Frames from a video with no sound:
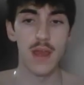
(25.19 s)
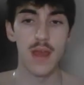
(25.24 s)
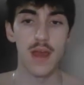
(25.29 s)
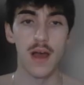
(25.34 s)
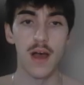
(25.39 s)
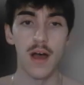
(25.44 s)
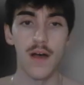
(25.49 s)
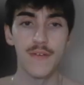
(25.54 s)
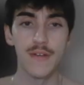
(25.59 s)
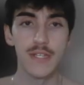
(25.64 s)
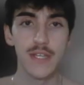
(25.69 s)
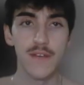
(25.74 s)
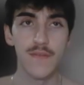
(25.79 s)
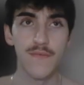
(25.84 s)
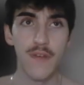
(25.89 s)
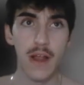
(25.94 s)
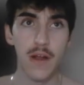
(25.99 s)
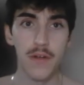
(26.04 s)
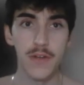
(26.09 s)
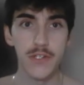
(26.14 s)
Obviously,
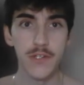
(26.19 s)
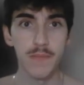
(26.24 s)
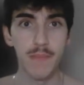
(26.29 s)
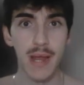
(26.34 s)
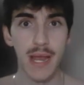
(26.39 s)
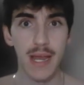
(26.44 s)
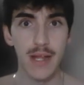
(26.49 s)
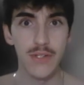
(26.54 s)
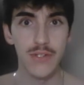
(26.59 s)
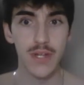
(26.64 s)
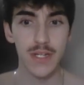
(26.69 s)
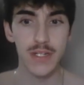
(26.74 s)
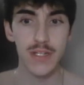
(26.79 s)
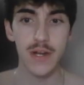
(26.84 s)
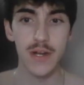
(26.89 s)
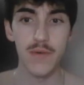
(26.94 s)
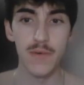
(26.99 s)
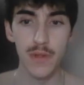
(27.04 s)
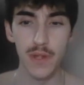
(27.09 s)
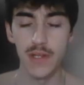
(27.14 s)
fairies are banned, so that's
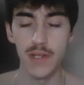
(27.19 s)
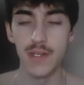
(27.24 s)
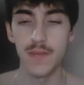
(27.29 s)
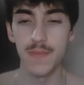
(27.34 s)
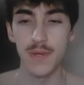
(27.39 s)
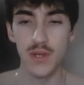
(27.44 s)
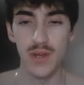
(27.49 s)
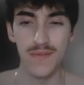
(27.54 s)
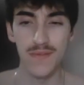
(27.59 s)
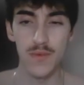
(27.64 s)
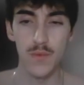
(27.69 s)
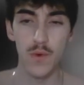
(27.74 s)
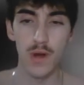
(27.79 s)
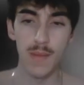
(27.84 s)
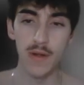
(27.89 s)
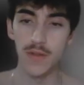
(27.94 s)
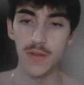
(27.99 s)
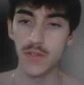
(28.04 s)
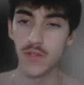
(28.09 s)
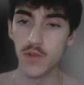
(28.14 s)
not really something you have to worry
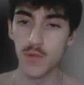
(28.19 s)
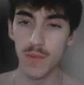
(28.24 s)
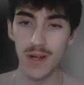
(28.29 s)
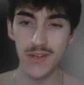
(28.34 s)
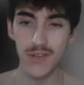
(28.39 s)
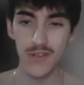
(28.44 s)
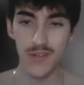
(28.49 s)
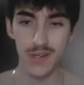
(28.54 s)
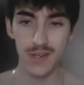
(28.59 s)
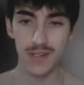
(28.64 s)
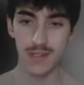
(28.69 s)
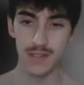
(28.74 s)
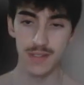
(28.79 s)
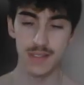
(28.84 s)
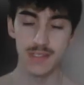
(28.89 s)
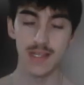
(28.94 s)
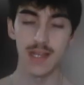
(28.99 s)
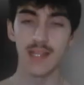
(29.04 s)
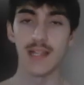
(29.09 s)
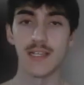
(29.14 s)
about too much,
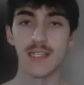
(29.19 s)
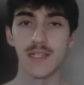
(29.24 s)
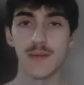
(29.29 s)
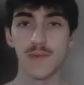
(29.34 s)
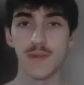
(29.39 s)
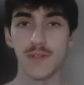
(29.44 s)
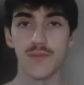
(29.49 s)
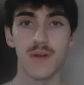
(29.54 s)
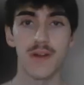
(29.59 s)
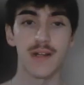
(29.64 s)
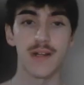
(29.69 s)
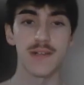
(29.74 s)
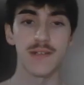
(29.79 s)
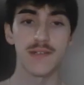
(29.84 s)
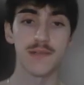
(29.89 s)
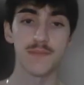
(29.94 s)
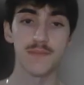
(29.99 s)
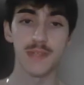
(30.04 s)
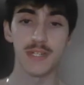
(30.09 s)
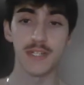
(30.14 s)
unless someone's running
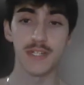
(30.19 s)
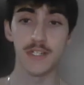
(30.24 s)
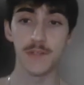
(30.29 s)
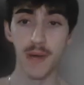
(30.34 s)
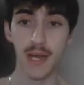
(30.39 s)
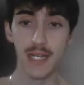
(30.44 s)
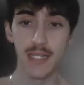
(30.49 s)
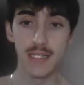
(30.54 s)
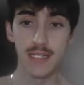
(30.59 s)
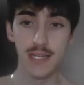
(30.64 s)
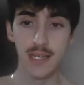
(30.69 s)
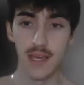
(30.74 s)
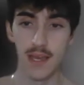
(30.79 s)
something spicy,